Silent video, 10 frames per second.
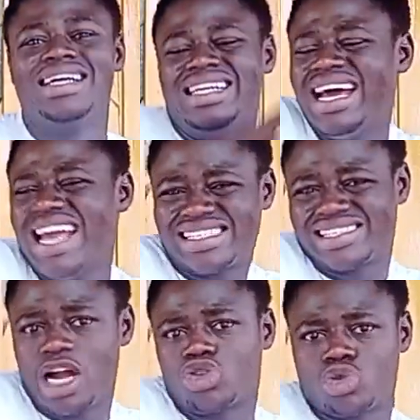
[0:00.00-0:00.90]
Naya
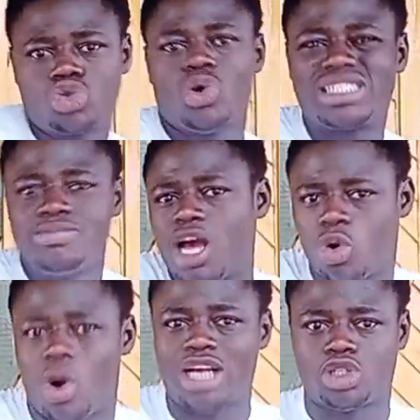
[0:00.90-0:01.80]
son, so sweet me
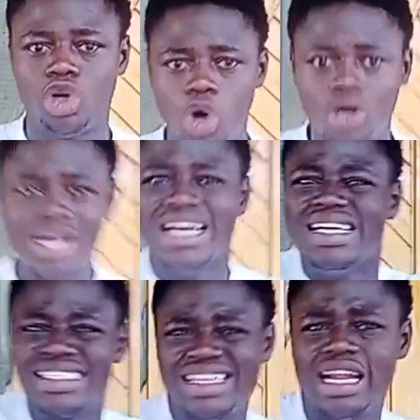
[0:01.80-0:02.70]
up as a loan.
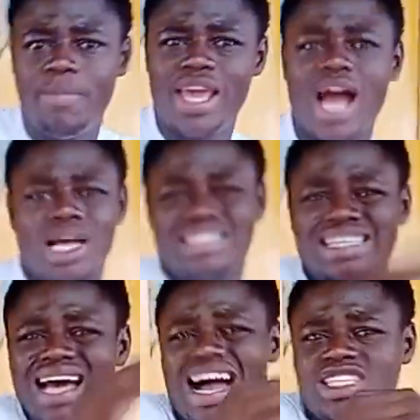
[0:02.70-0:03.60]
Said a bear,
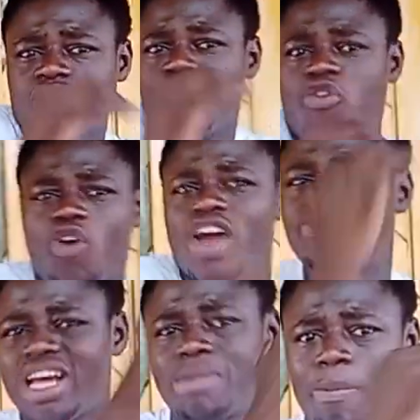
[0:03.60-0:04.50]
Sika has a book for a
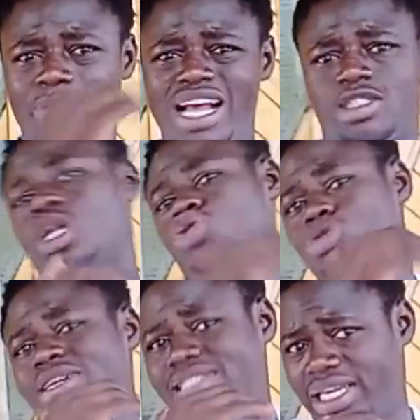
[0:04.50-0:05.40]
chairman players and a
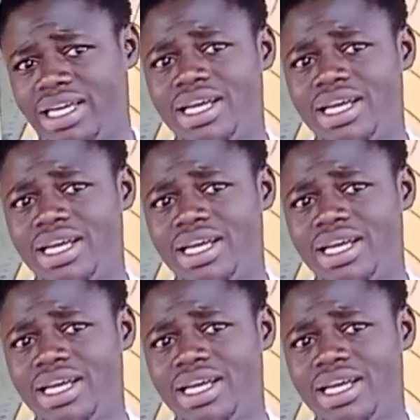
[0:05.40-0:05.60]
submit.